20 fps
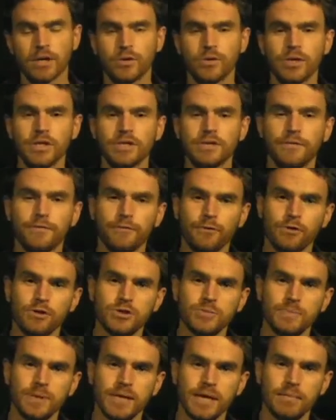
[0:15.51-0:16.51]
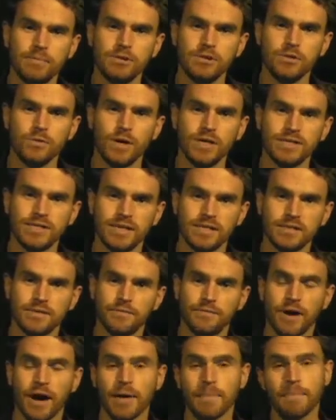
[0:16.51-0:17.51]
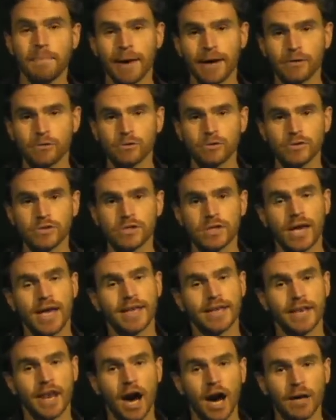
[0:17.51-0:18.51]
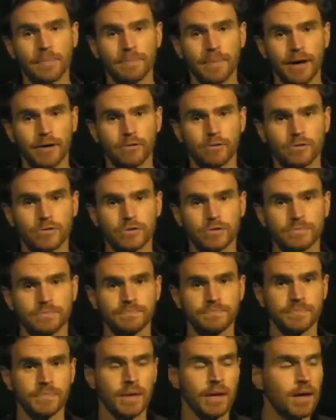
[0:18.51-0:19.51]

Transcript: you need to first be able to identify metals and nonmetals.